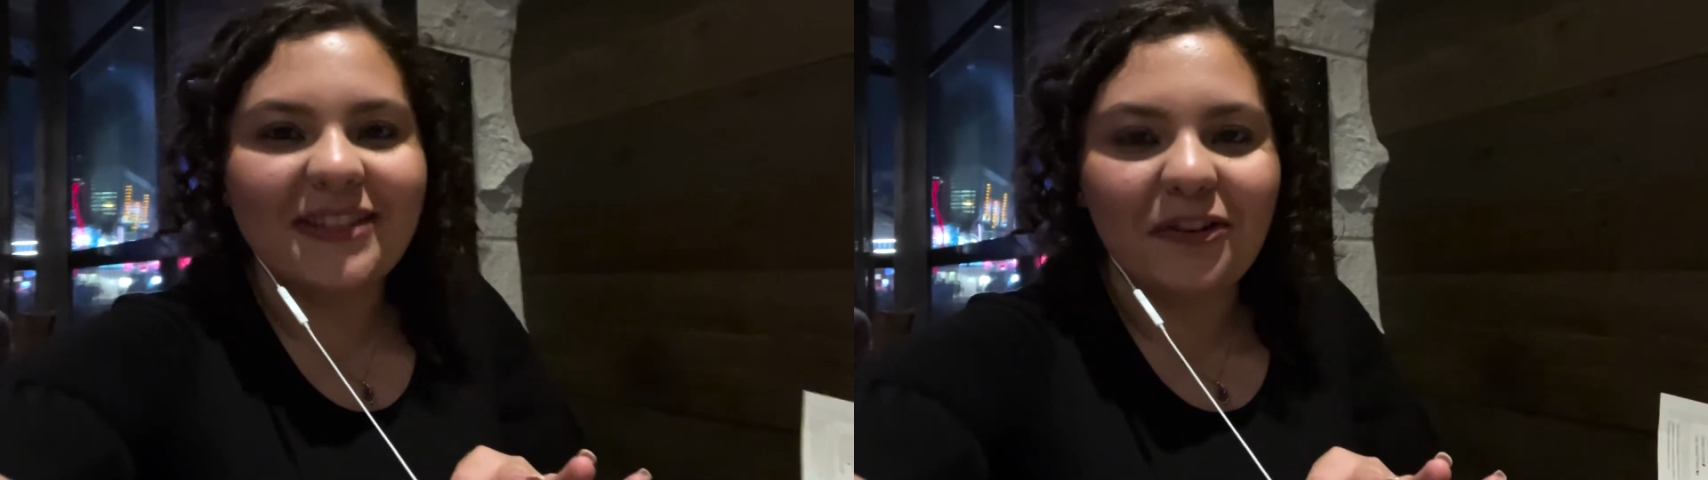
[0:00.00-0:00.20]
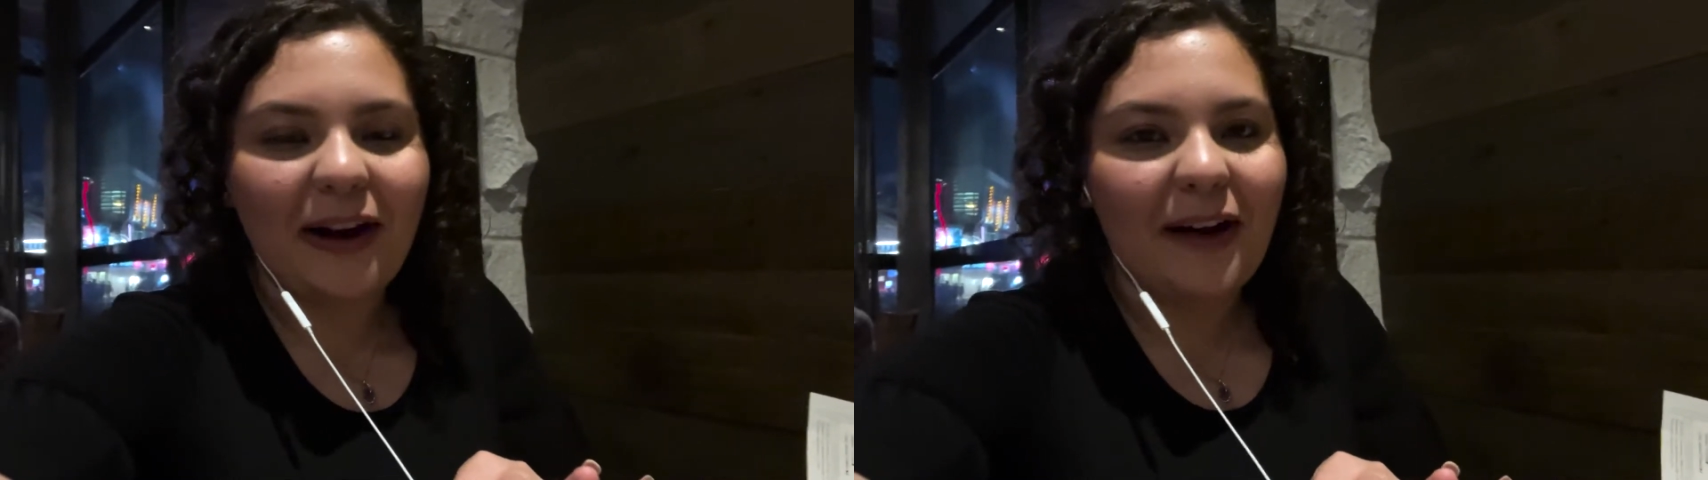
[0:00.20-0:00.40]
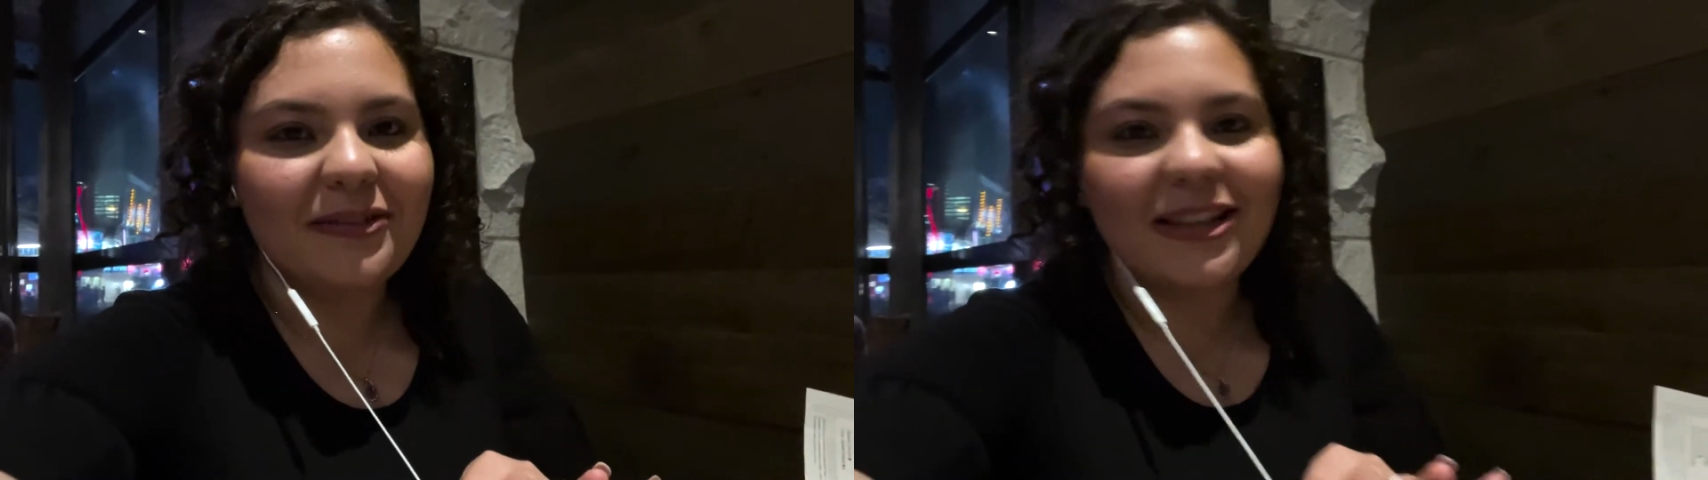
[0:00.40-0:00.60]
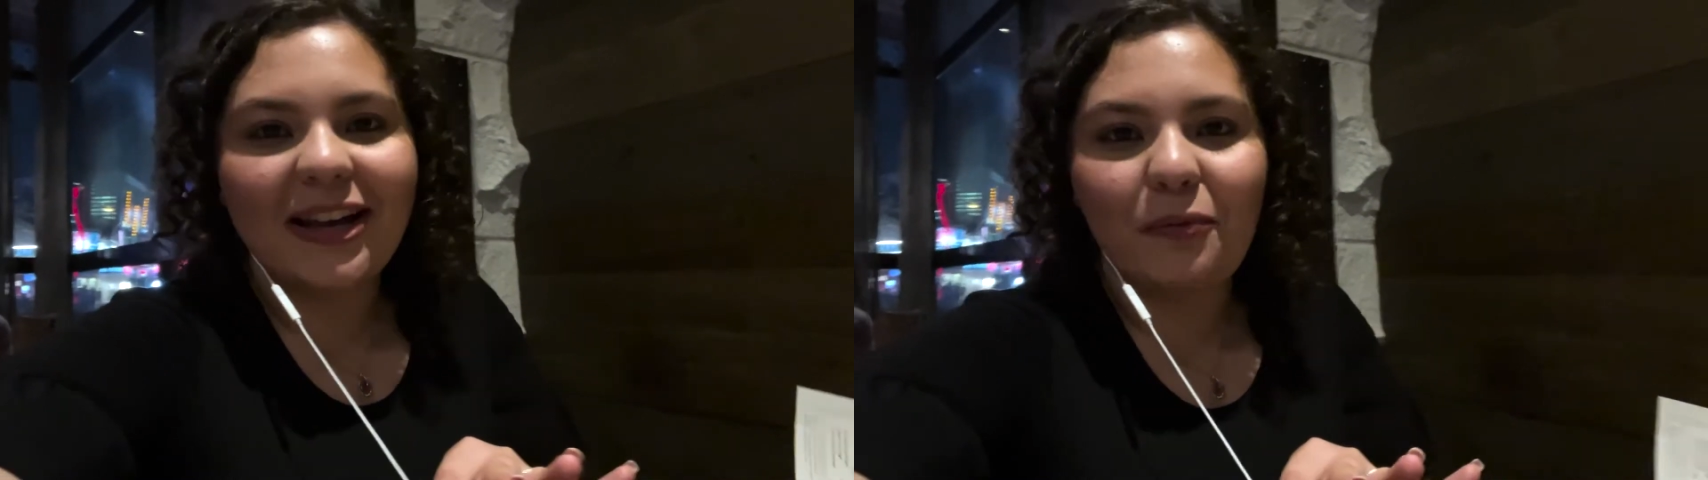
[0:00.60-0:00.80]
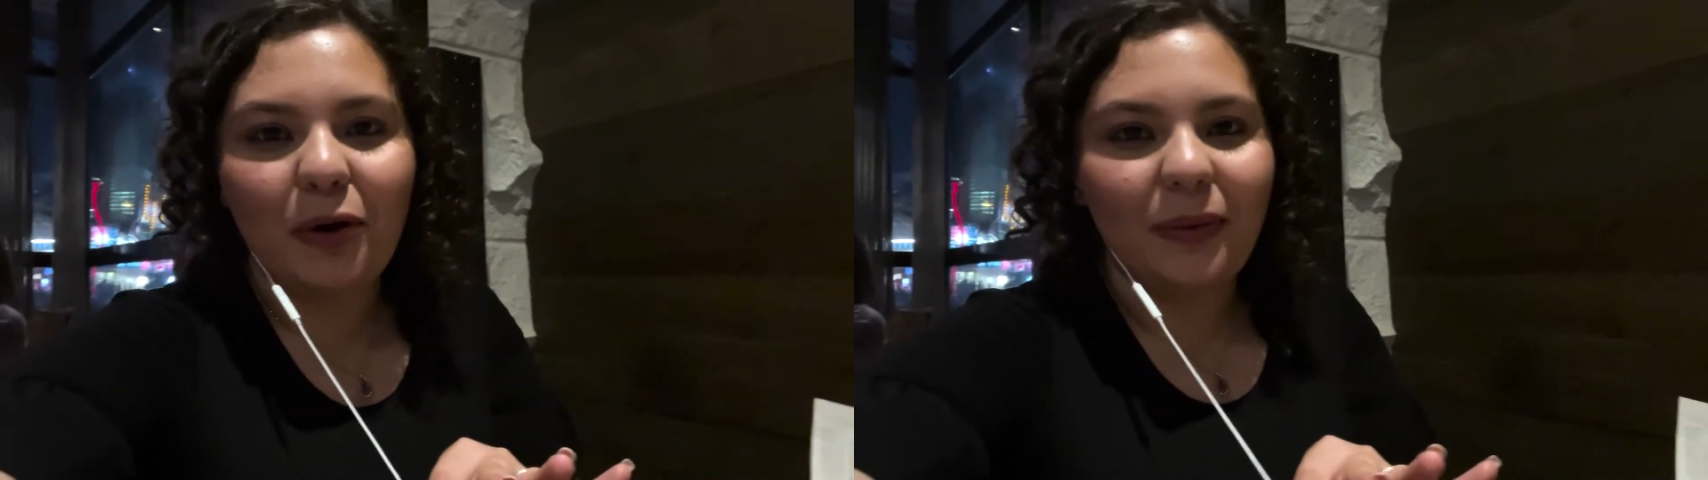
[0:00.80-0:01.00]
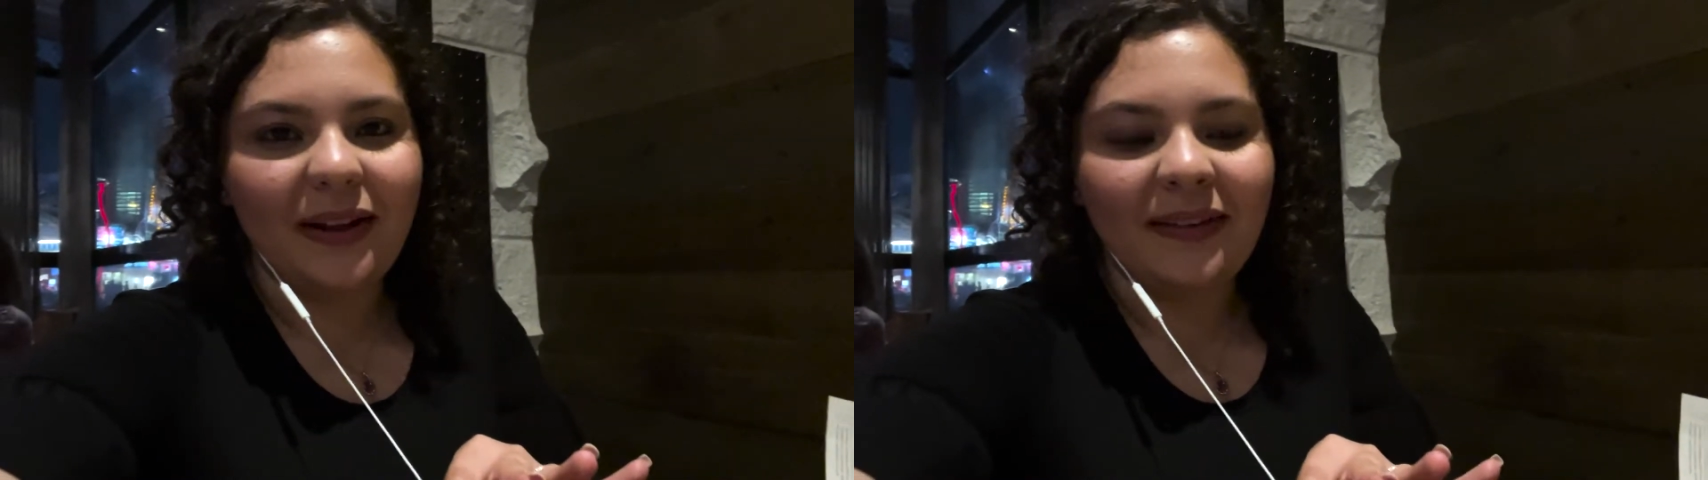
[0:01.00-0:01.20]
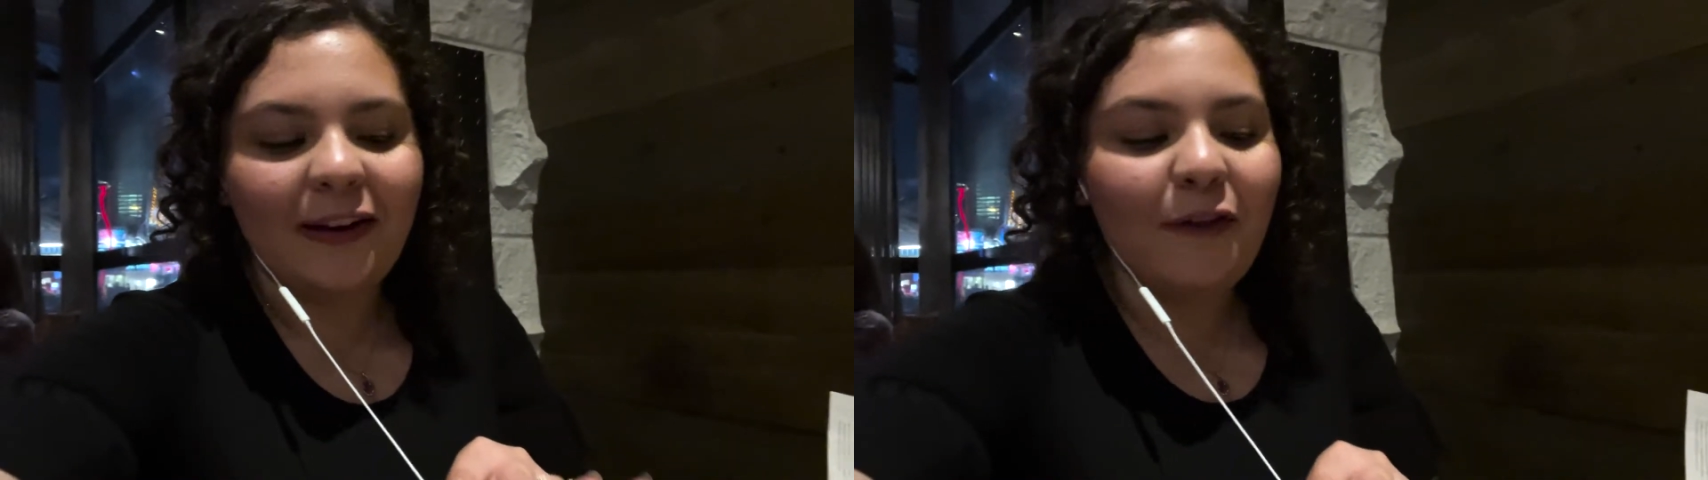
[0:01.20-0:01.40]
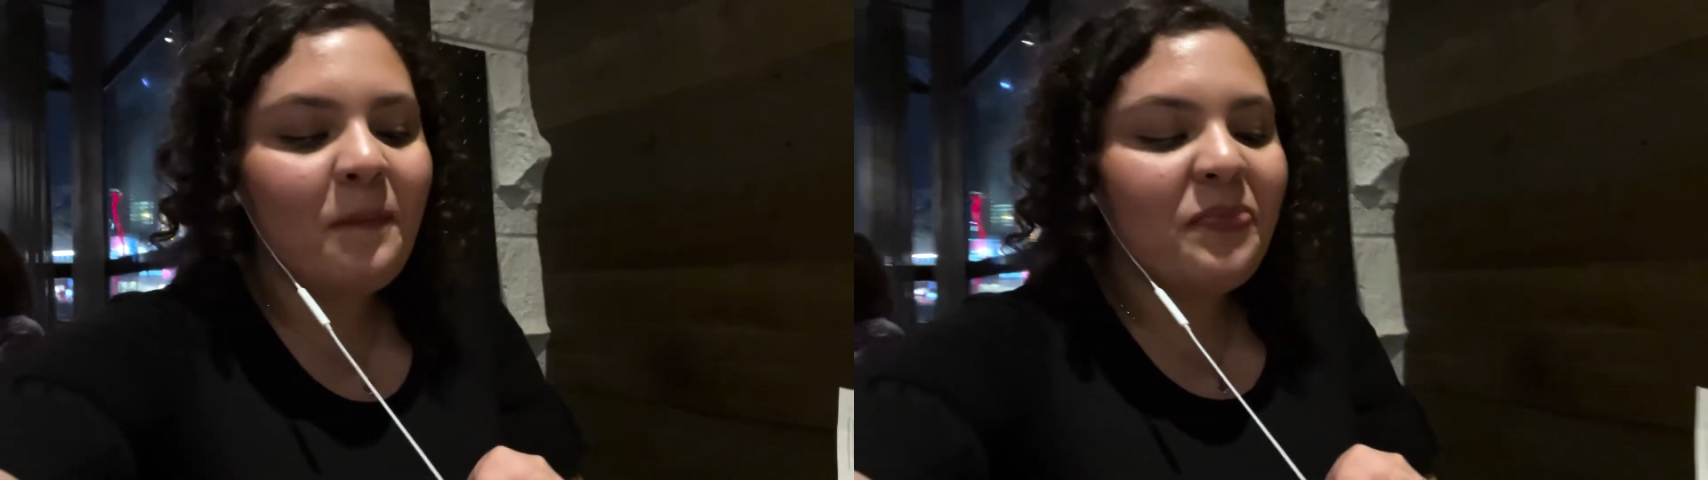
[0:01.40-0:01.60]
around like where we live,